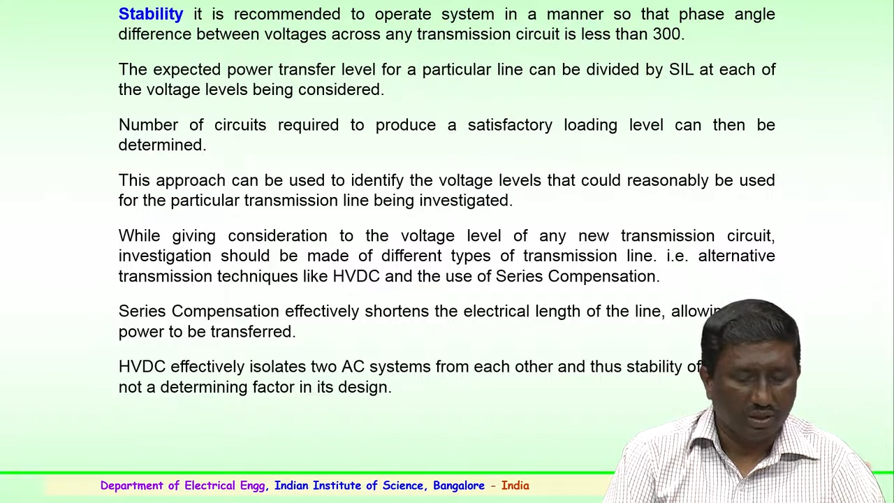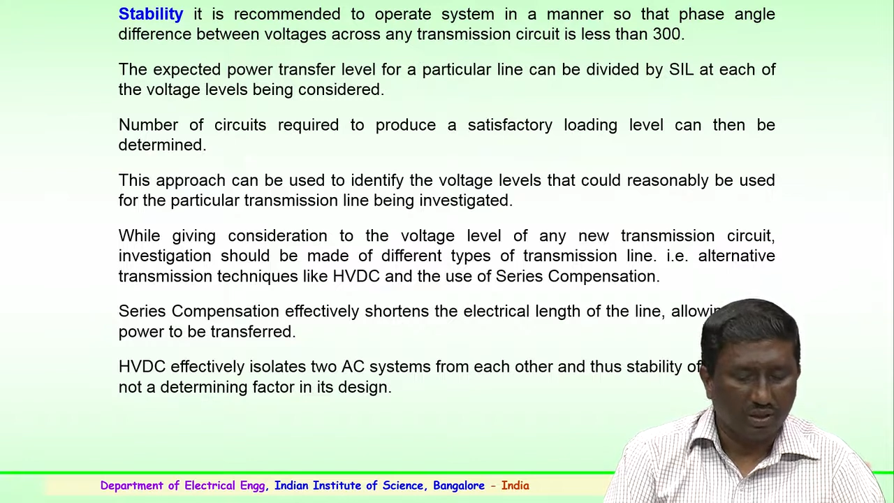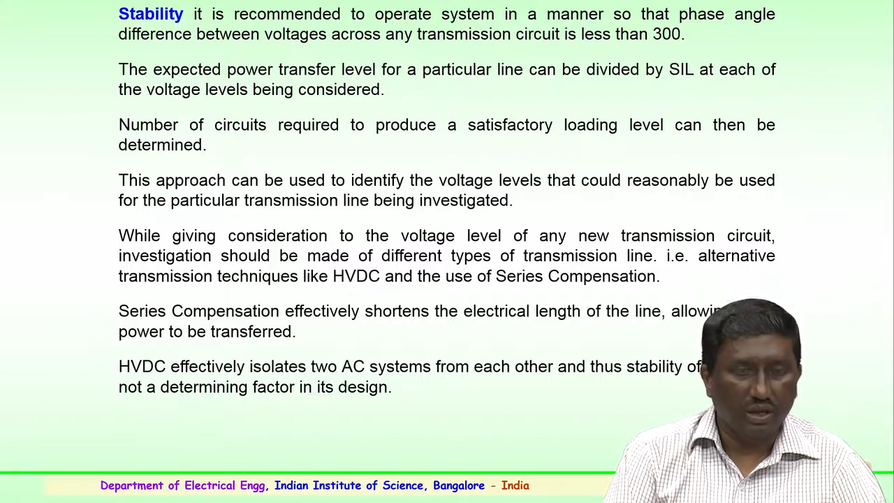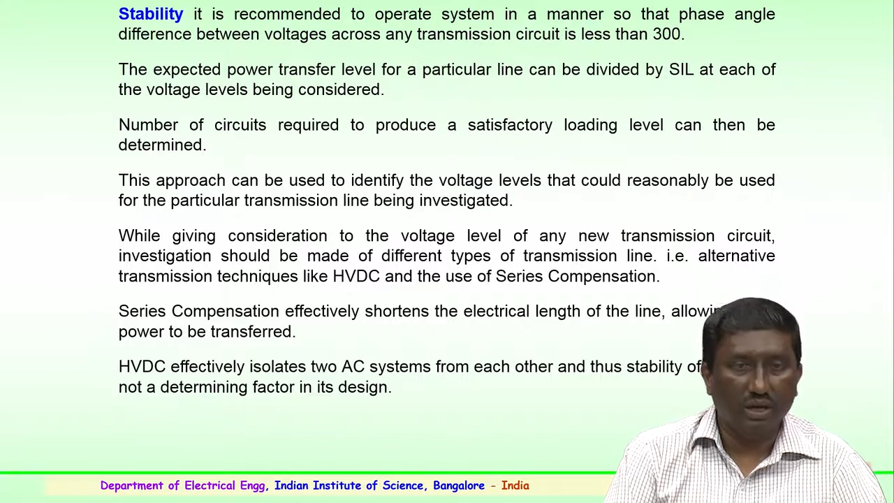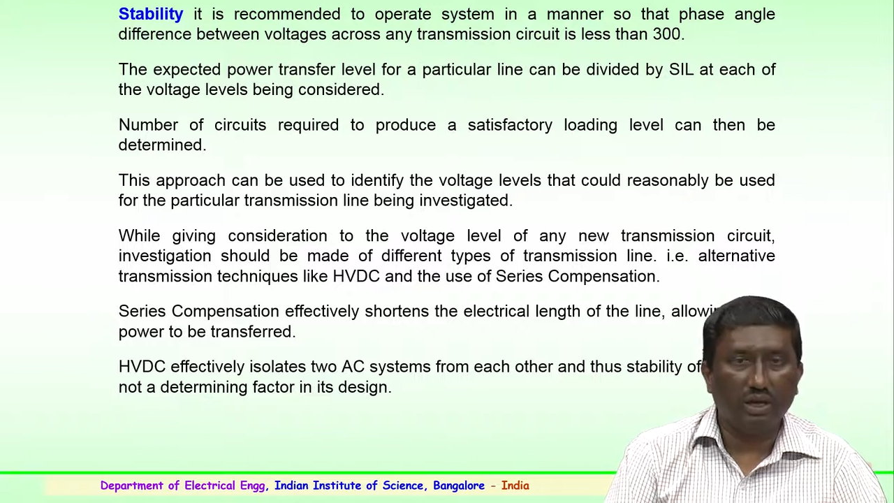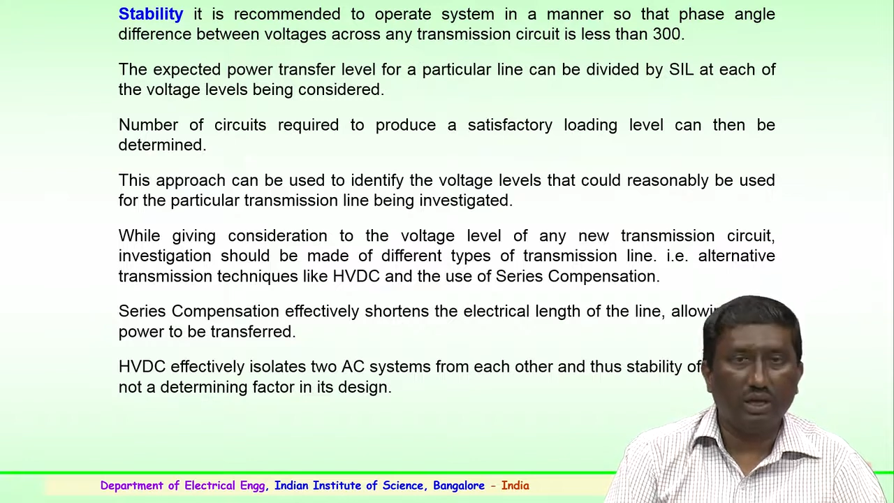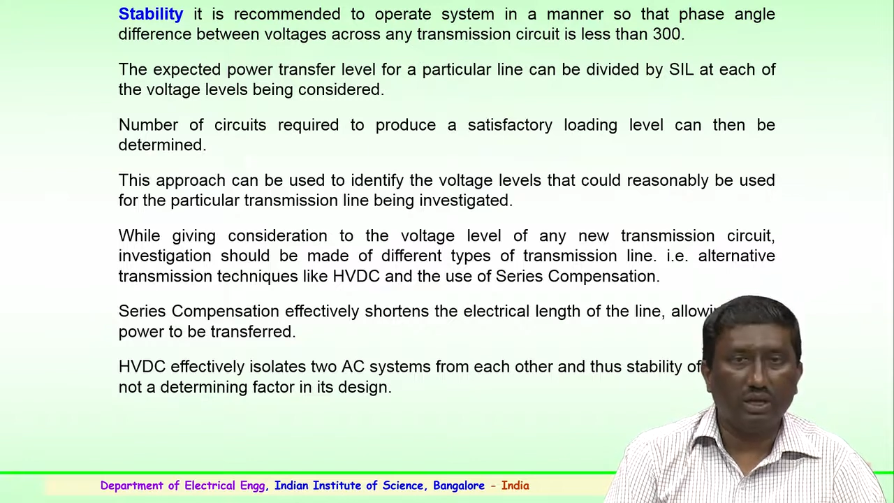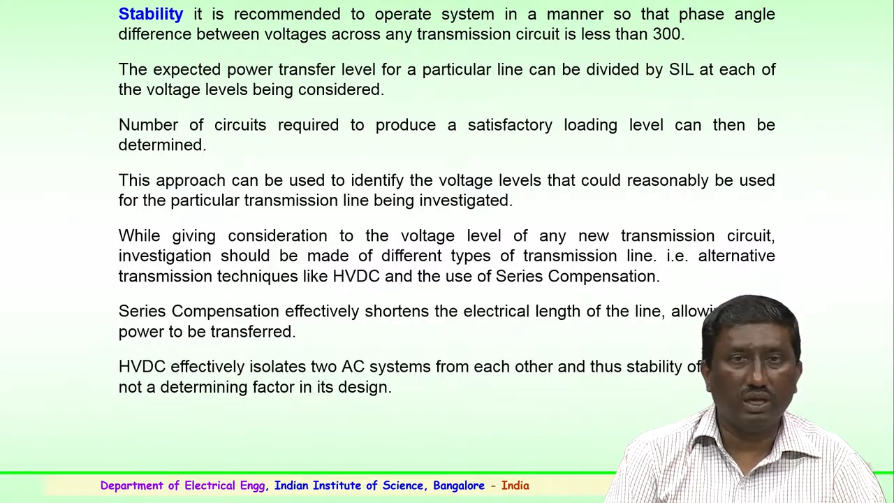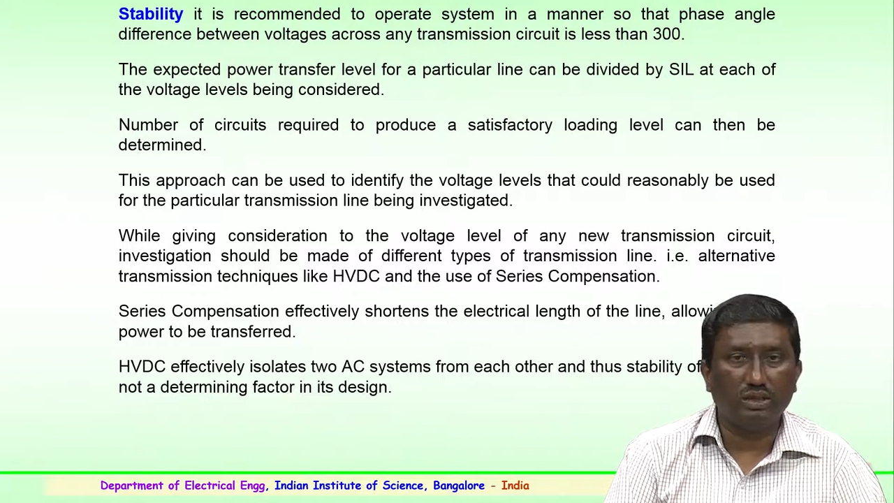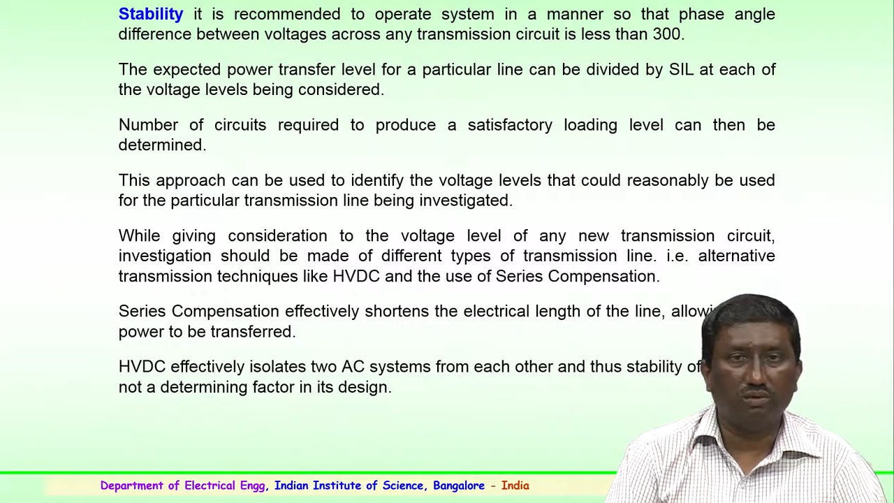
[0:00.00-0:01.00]
Then in
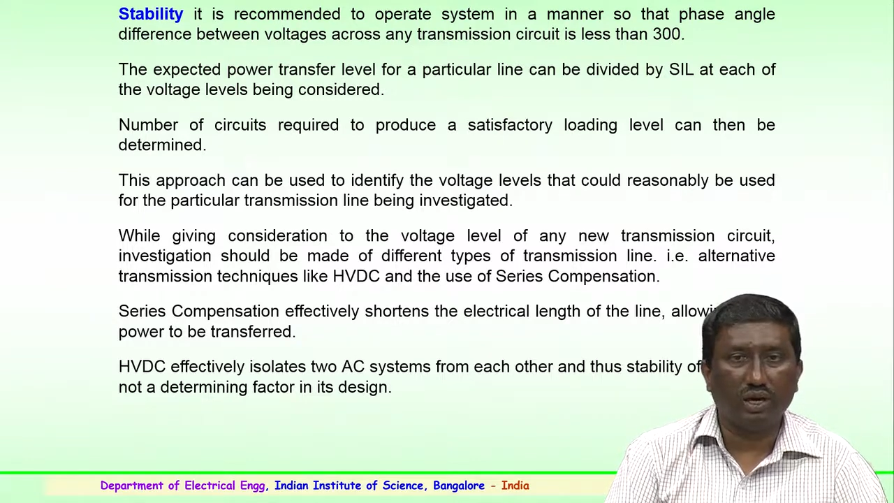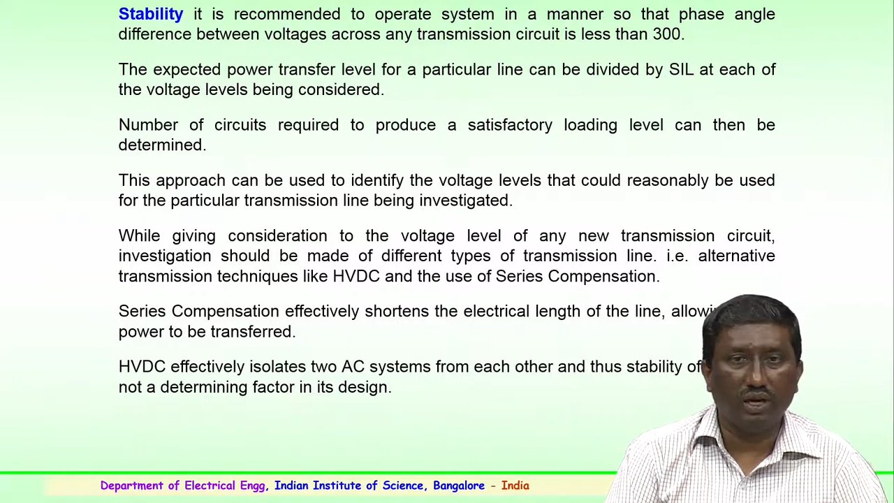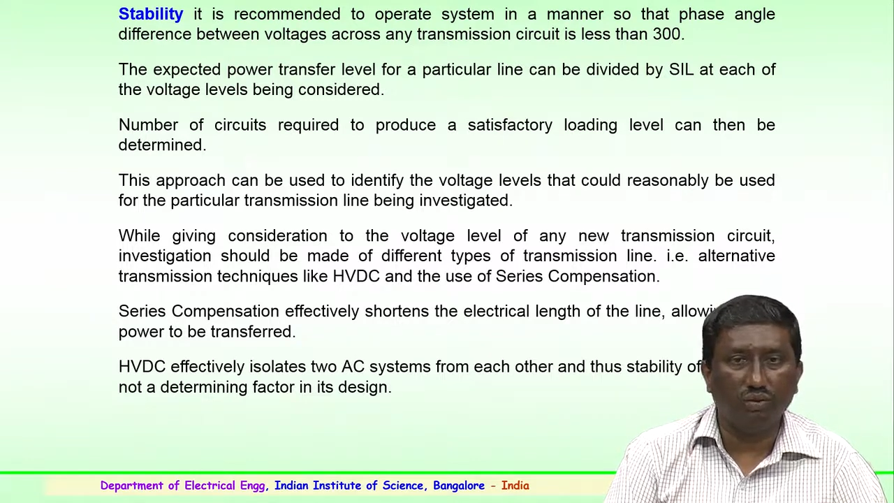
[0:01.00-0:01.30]
case of high